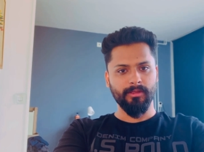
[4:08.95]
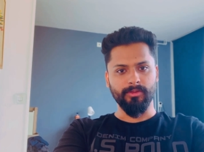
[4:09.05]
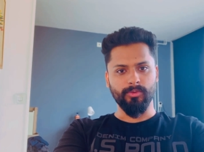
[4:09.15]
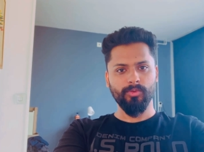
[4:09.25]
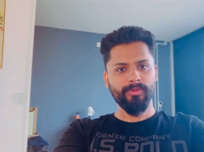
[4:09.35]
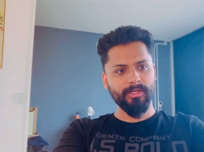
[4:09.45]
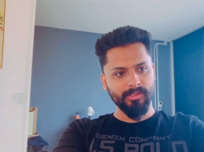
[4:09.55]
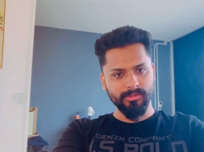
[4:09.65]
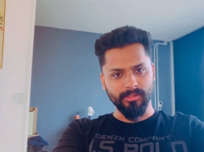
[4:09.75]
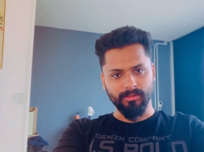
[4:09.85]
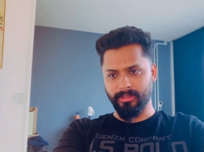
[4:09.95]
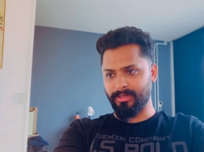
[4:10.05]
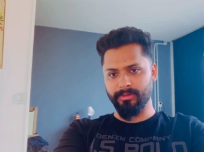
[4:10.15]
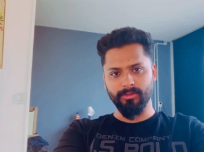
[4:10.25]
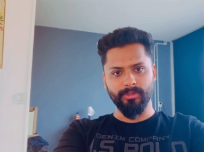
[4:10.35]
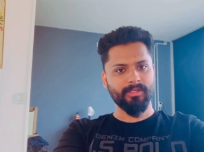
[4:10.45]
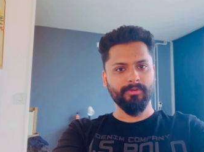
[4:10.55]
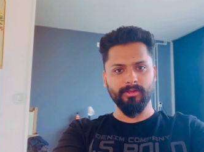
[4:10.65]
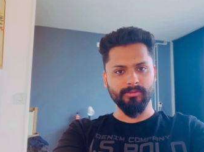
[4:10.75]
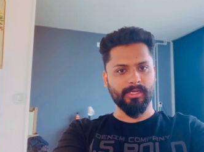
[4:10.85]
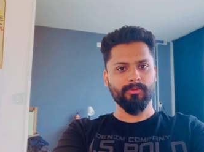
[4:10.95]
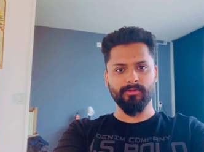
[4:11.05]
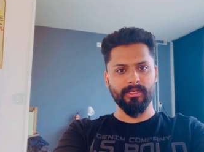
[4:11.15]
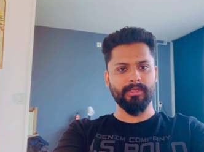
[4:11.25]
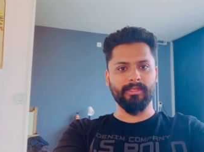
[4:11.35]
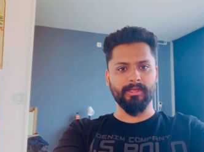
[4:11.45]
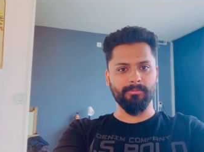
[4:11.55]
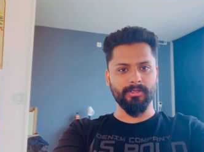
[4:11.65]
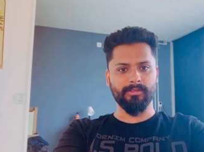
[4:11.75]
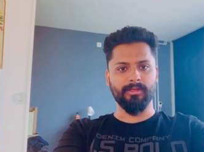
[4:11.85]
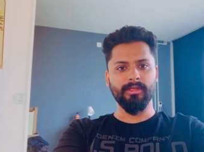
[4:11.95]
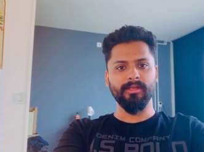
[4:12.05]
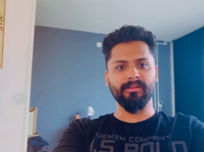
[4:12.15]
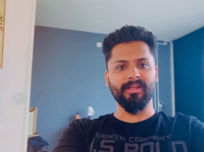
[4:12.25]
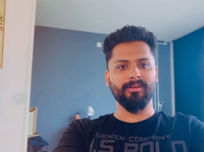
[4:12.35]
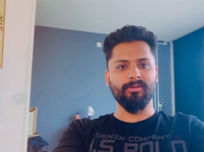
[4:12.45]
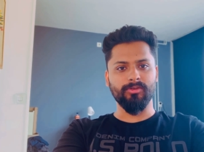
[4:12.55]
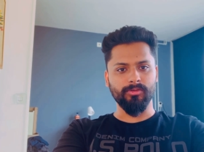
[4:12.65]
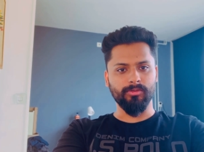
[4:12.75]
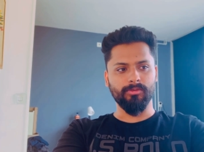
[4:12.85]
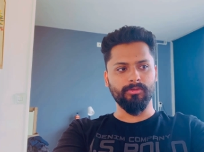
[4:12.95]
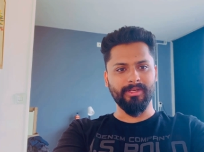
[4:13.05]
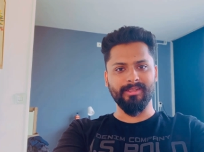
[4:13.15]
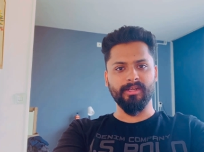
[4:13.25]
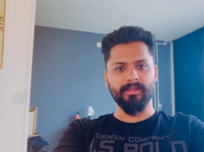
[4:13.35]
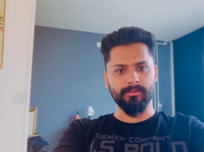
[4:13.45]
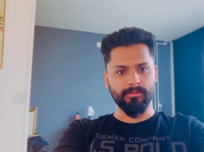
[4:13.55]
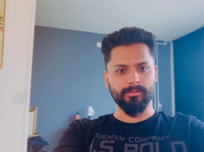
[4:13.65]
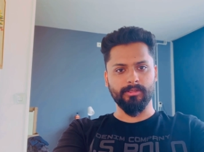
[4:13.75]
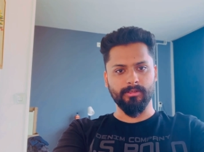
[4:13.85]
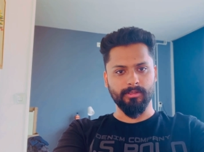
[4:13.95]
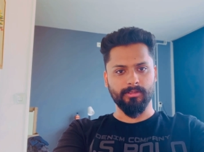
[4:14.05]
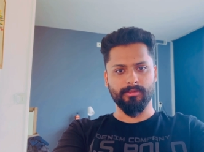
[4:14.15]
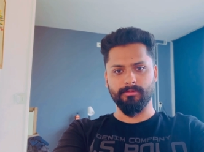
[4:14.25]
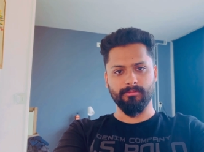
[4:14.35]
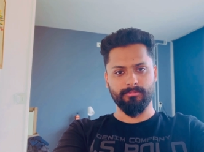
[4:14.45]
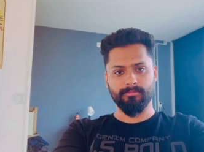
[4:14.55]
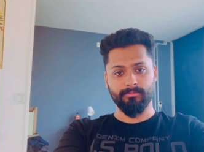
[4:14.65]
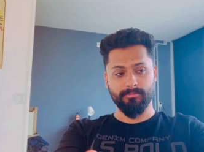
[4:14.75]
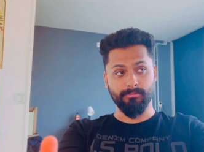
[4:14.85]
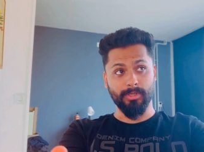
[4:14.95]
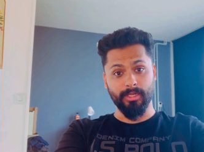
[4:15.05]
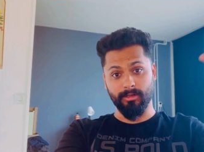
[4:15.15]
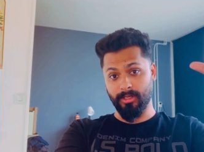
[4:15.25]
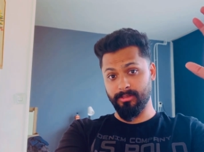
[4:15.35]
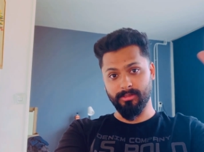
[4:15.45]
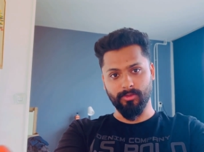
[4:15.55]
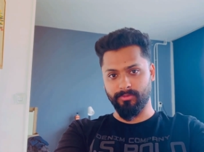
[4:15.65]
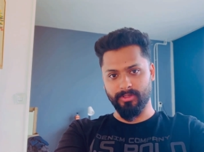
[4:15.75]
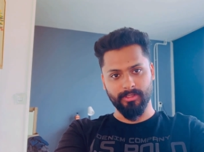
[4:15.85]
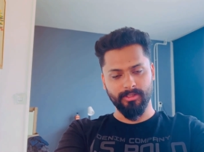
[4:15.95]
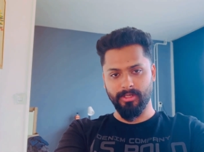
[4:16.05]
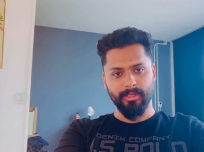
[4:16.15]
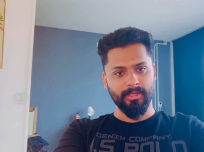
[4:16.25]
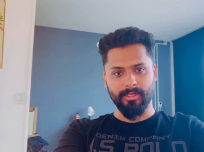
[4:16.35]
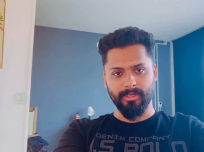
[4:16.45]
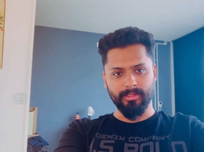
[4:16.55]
you do videos or anyone do any videos, I don't really care, but try not to degrade others and buy rice out of that. I